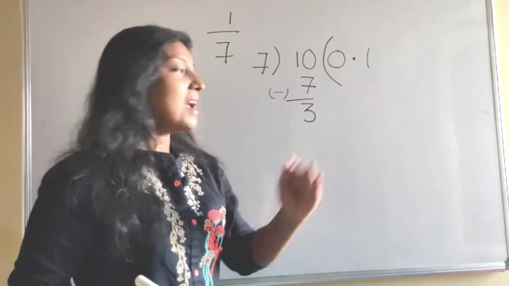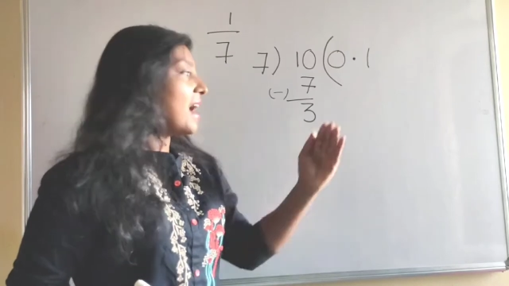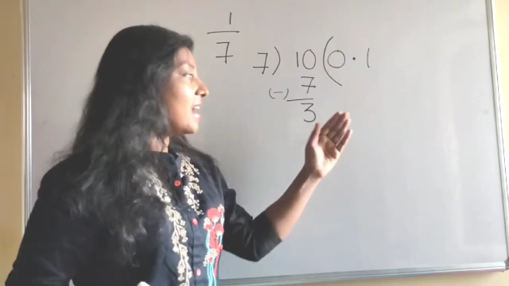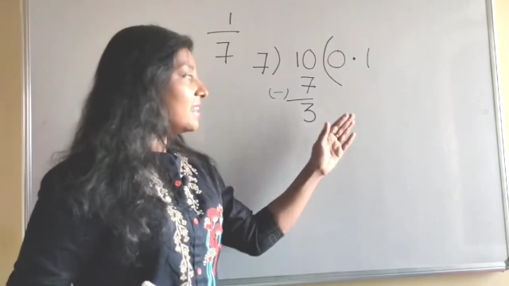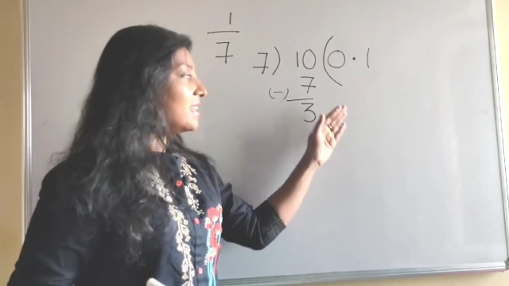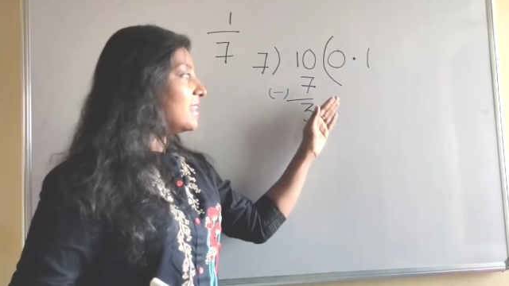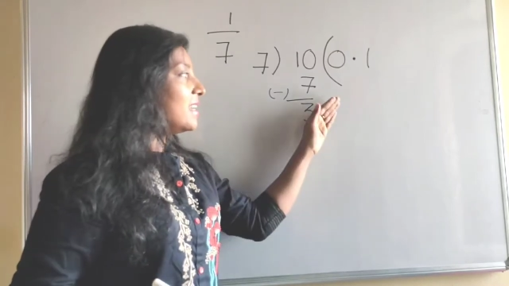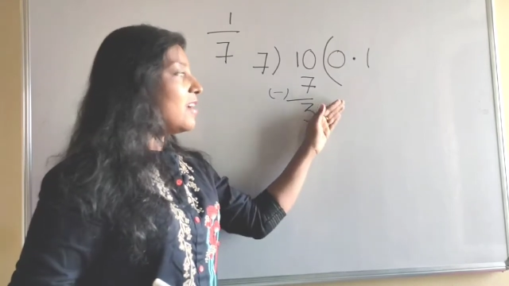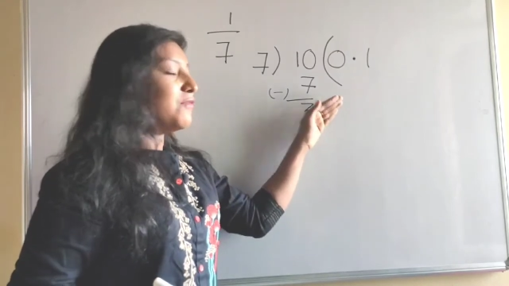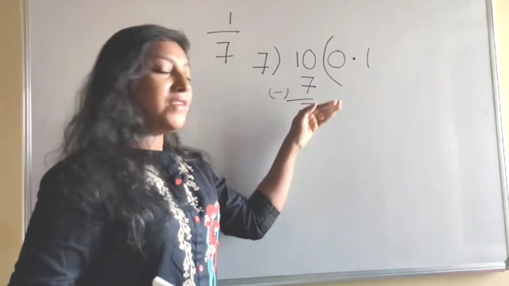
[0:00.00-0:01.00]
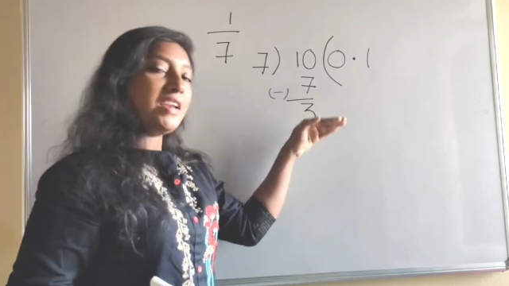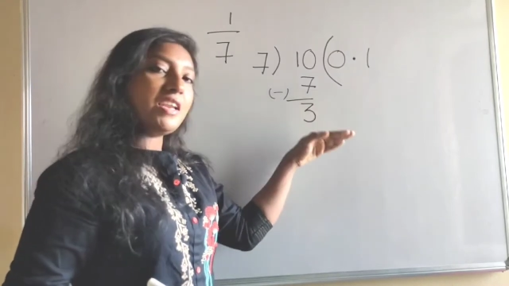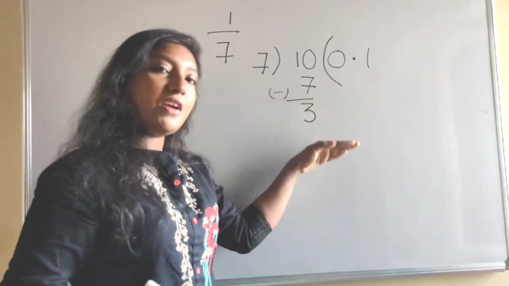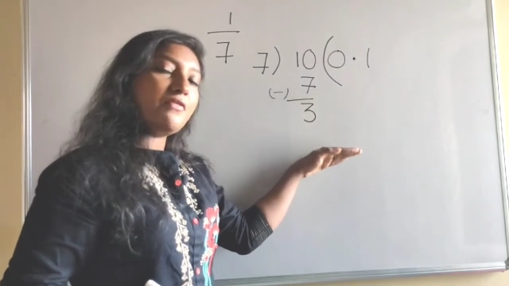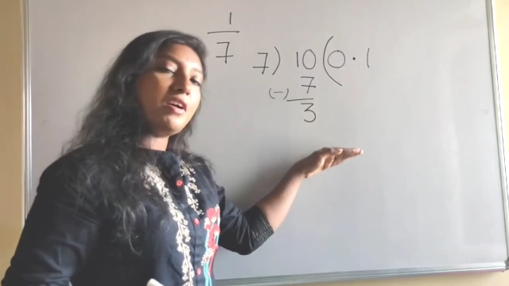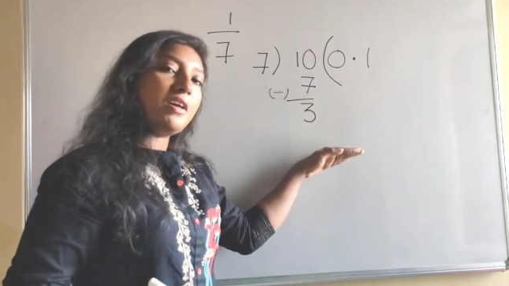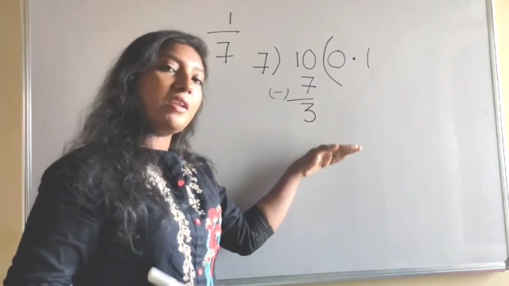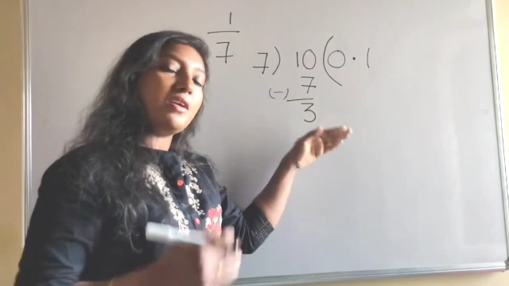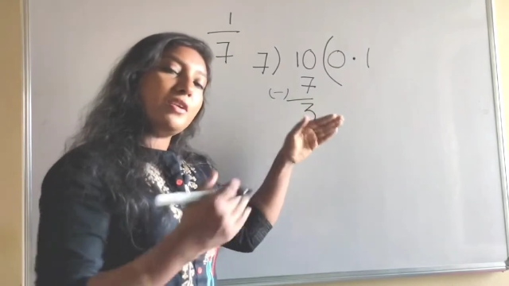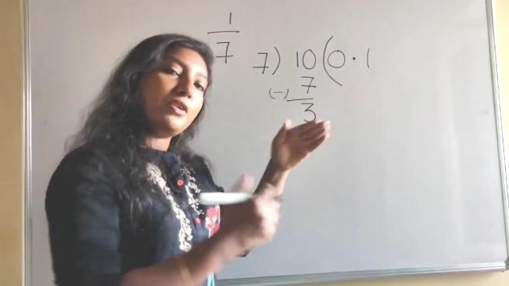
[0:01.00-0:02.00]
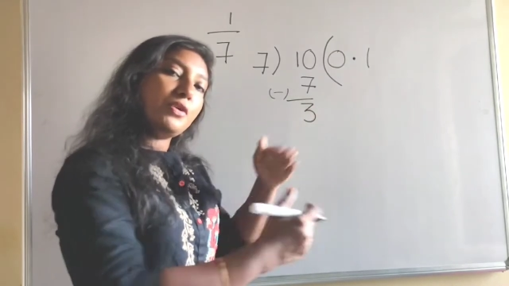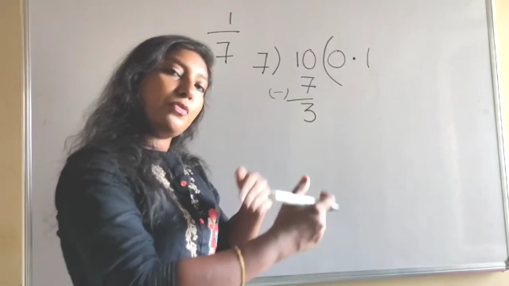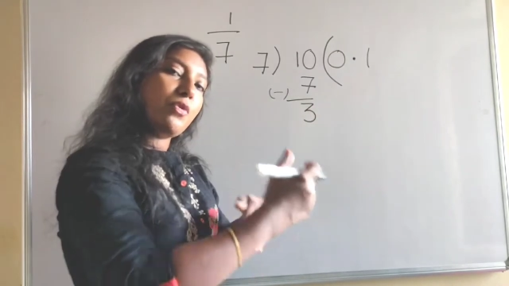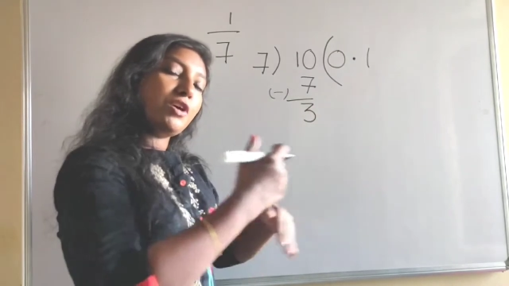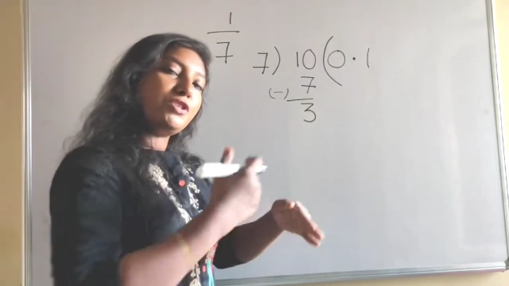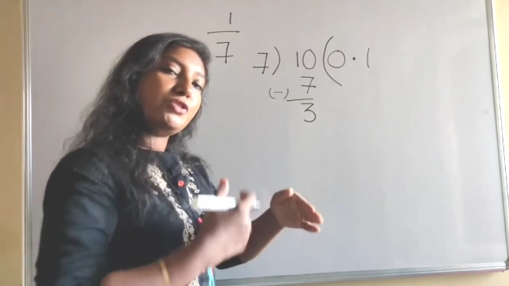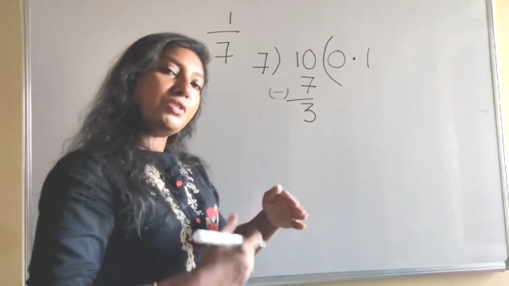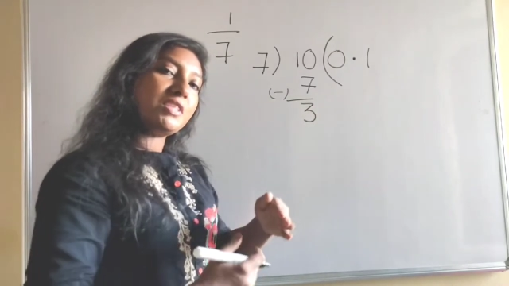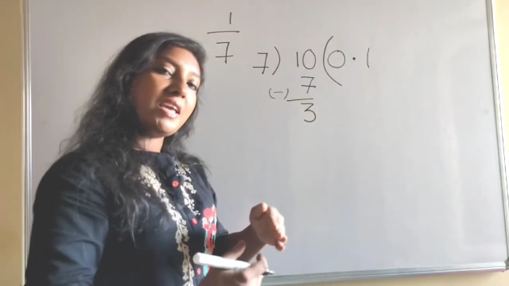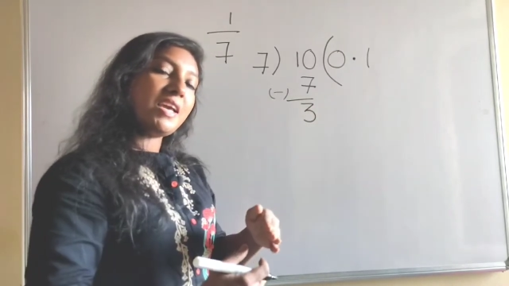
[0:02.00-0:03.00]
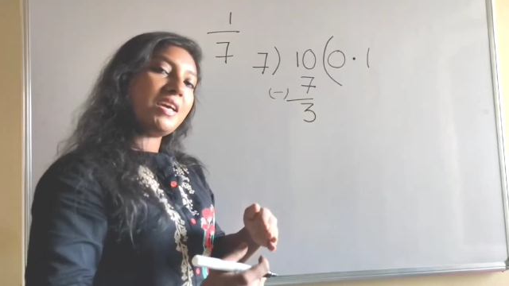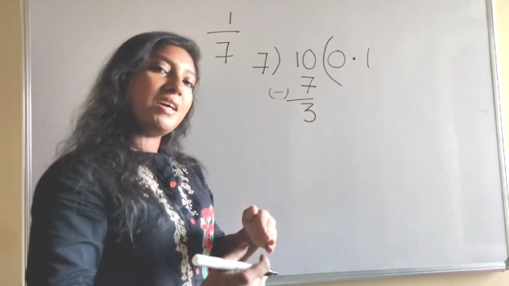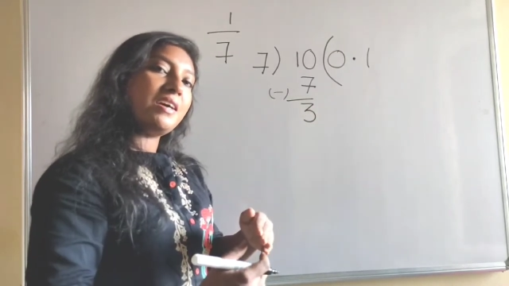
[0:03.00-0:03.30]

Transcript: And then whenever you want to take